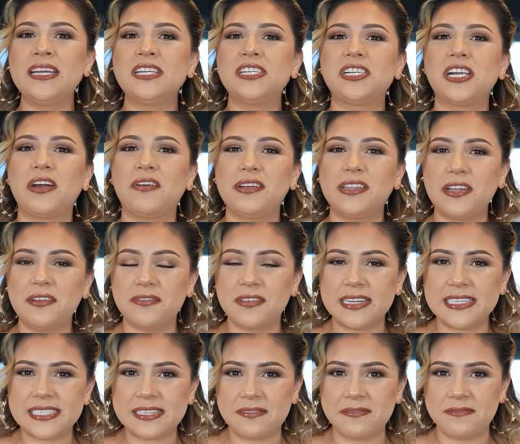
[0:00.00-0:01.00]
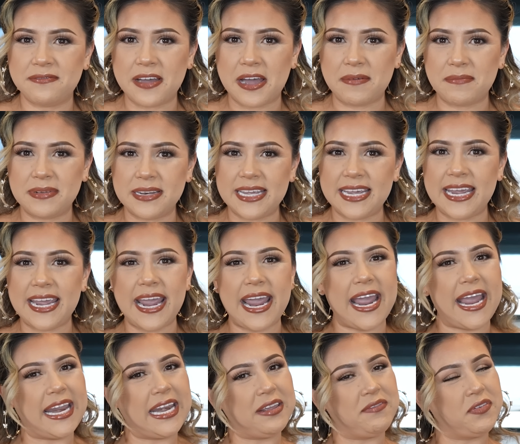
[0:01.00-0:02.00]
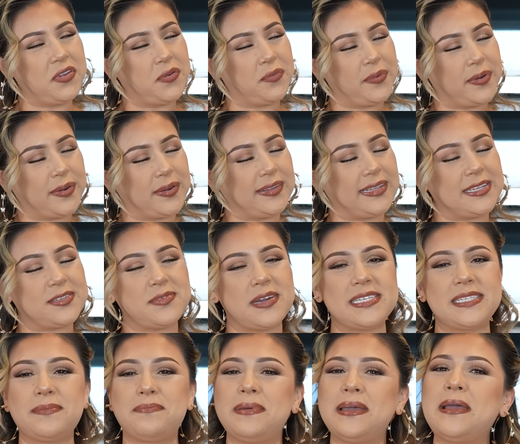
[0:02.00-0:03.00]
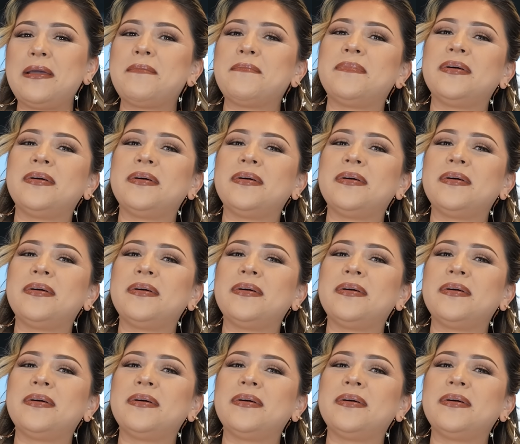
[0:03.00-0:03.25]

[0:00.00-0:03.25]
Share with your friends and family, and if you regret this recipe,